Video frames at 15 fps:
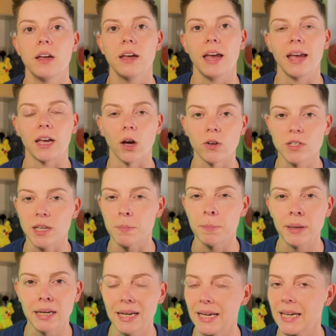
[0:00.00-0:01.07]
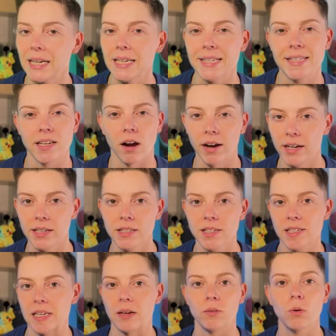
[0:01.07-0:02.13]
it goes completely silent,
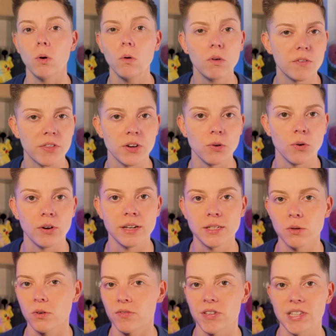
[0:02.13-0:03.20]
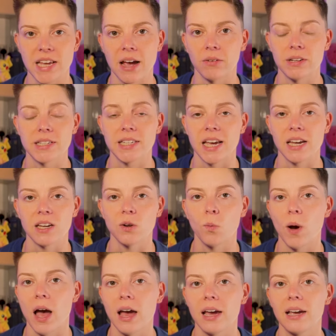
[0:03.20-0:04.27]
so all of the noise, all of the sound is taken
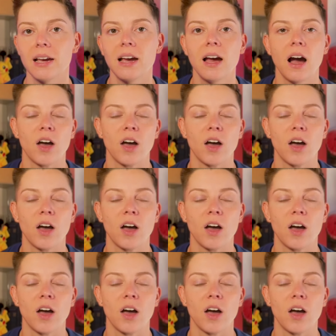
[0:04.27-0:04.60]
away.